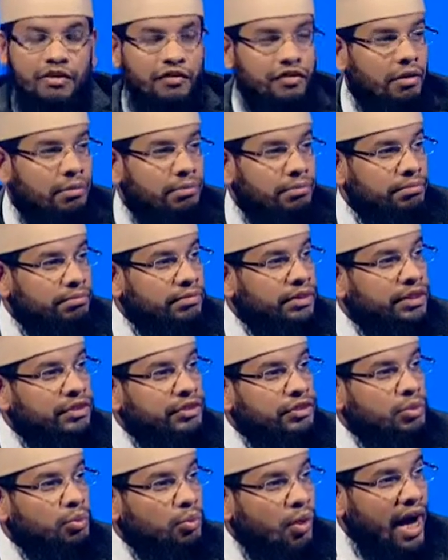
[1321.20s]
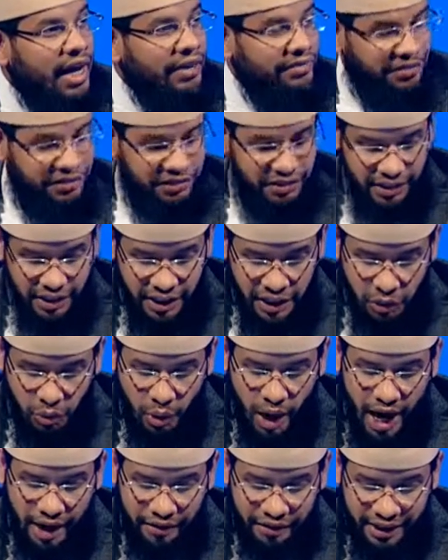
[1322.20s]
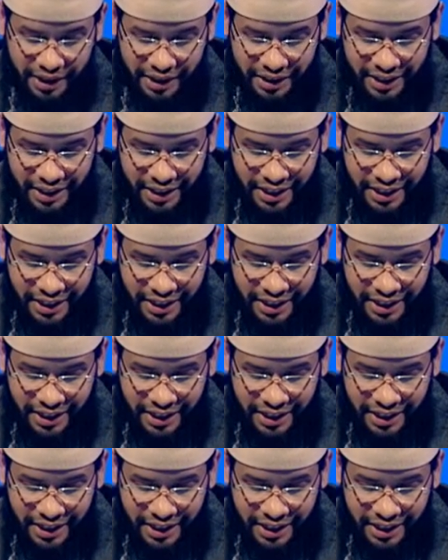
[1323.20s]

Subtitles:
from his wives, inquiring.